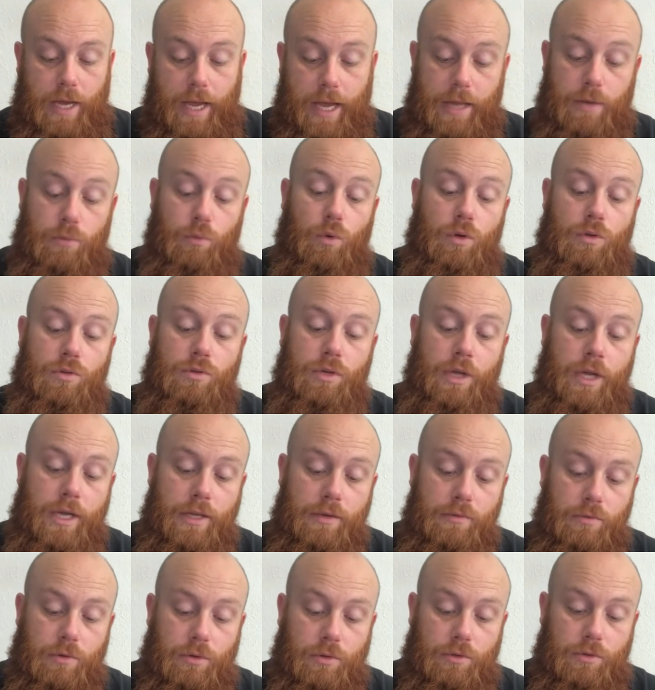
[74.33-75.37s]
Add 1 to
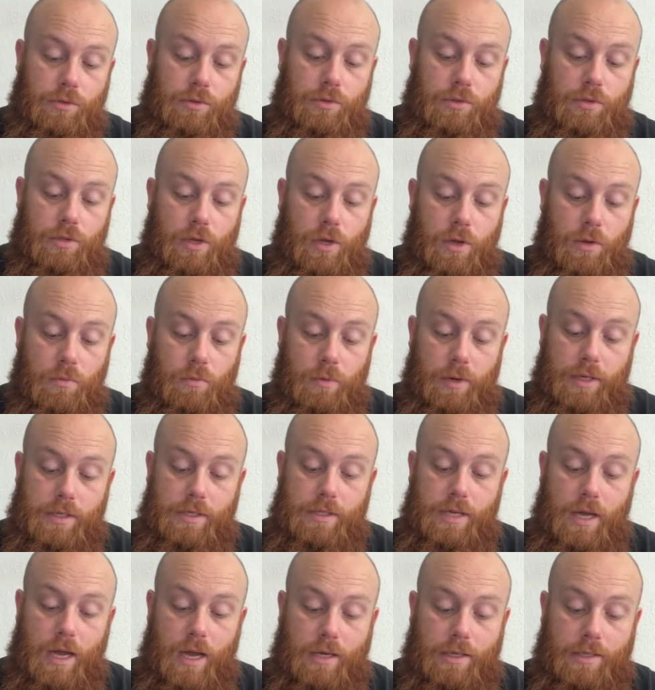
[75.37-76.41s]
hit rolls when
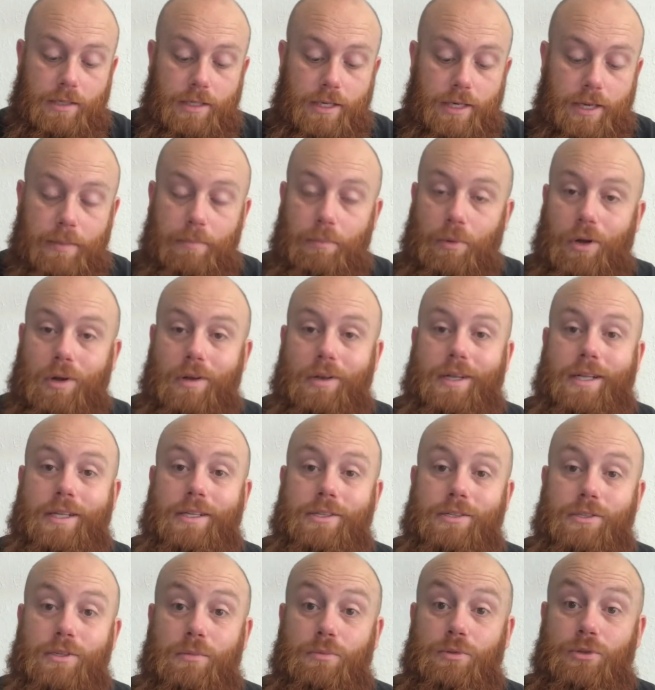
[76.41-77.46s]
targeting a model that
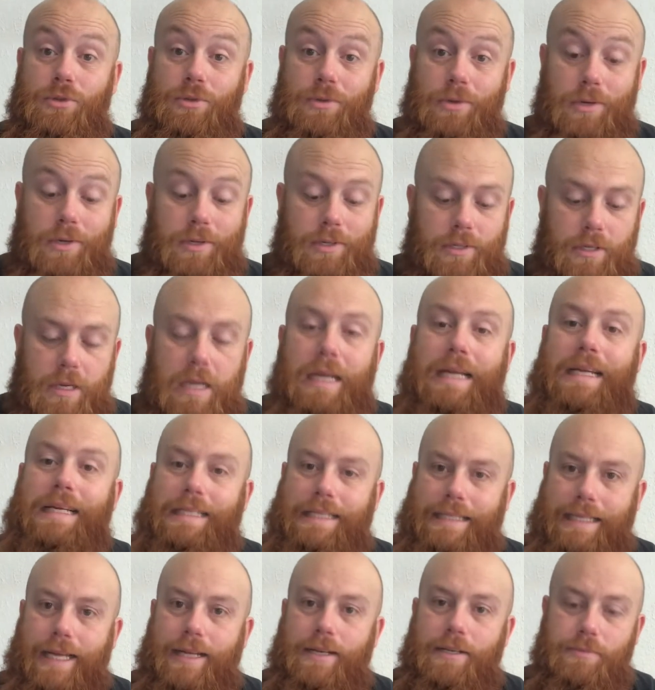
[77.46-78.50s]
is obscured.
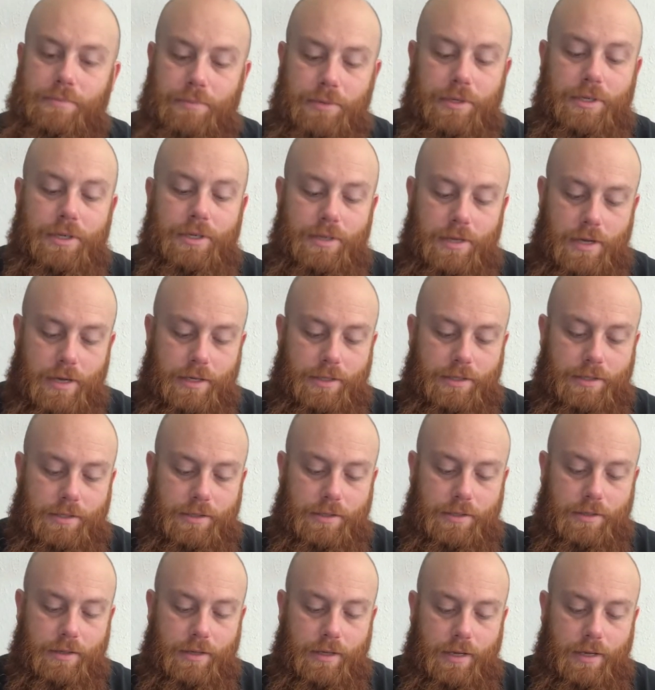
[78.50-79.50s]
That is pretty nice.